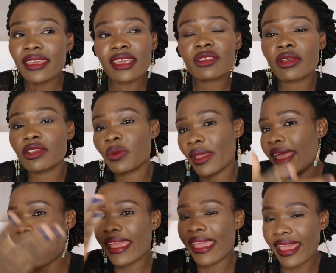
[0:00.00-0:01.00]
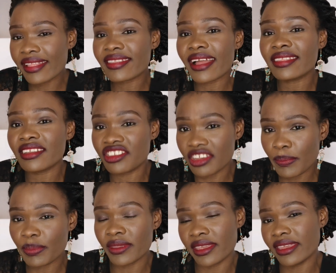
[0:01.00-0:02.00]
It was when I entered the
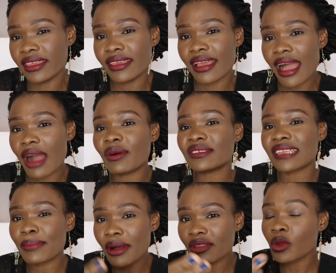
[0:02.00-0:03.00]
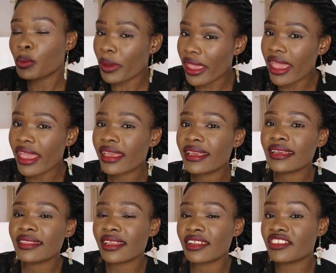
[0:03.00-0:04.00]
jeepney. I was about to pay
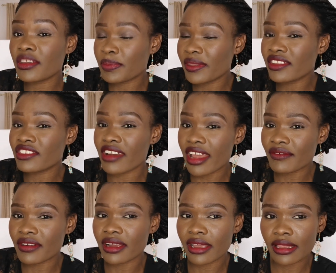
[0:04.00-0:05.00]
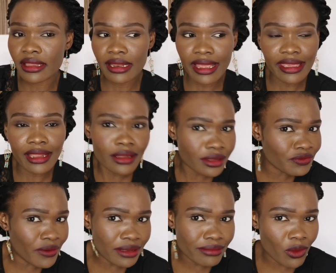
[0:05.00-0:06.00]
the jeepney driver, and then I cannot
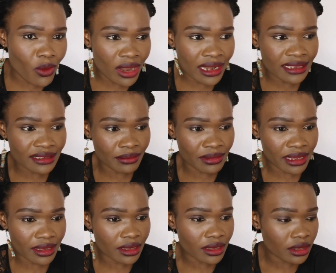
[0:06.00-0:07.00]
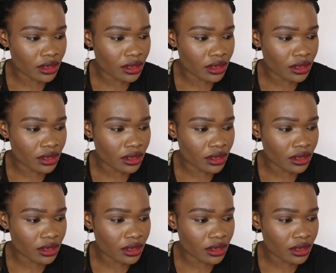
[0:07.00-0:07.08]
find my wallet. I'm like,